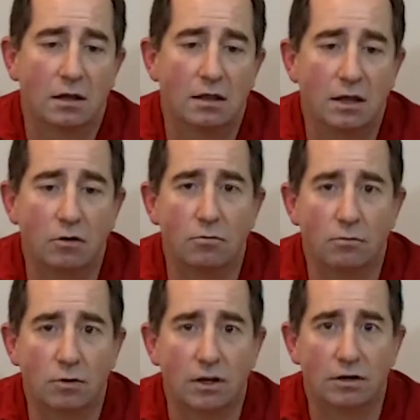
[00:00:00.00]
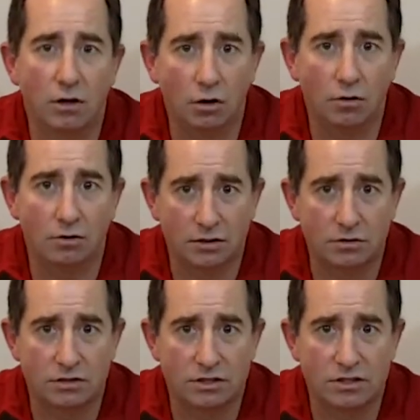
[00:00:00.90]
They don't really know that
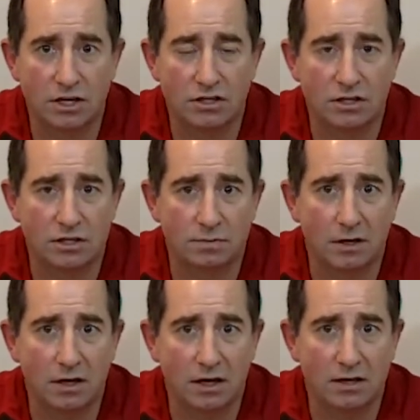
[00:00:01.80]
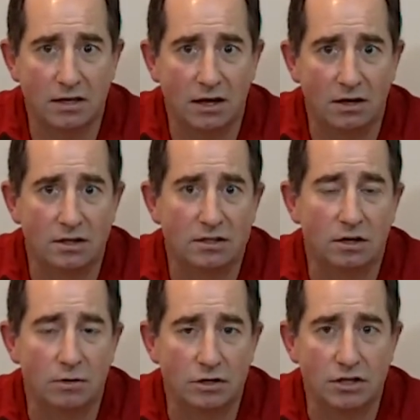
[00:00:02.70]
their sensation has been cut down
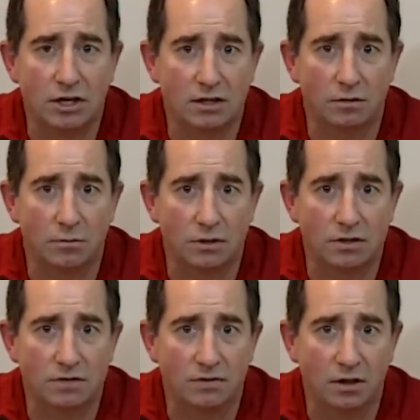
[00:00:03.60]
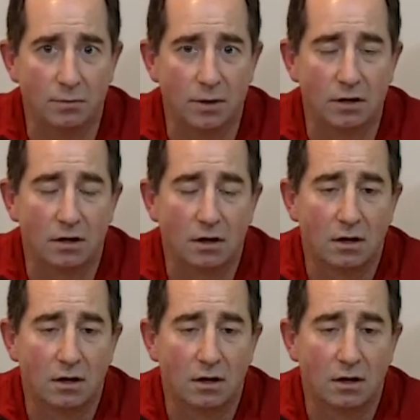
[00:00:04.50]
until we check them with this filament,